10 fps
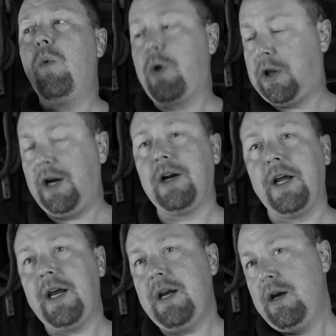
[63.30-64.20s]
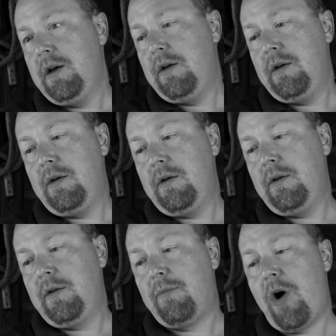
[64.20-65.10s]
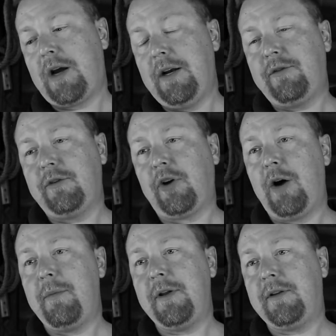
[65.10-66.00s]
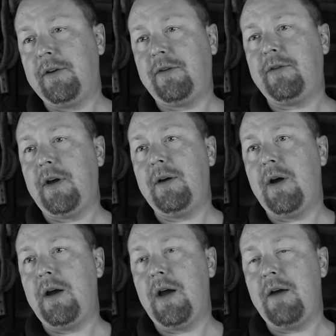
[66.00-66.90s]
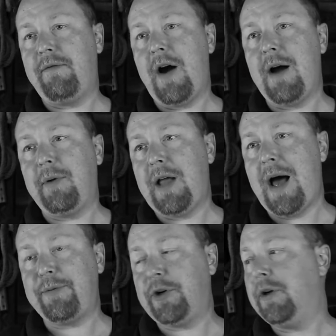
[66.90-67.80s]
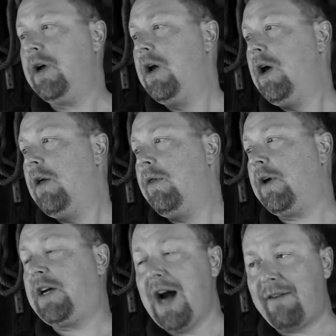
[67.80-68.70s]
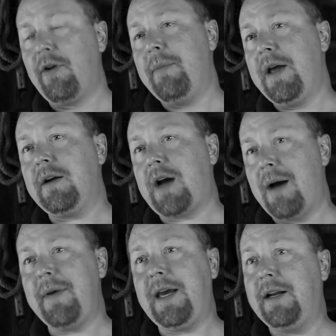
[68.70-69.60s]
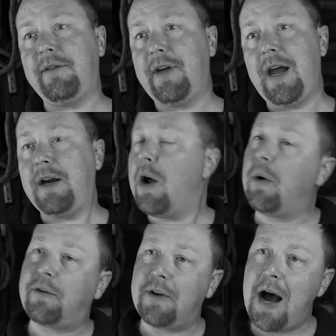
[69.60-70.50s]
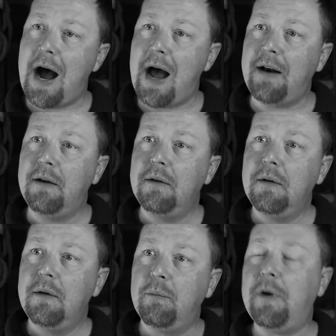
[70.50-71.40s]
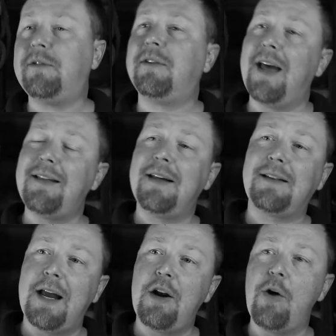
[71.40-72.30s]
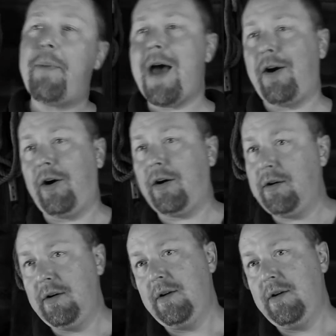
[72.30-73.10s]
Clearly, the market has determined that this is a viable option. The government coming in and saying, no, it's not, means that they think they know better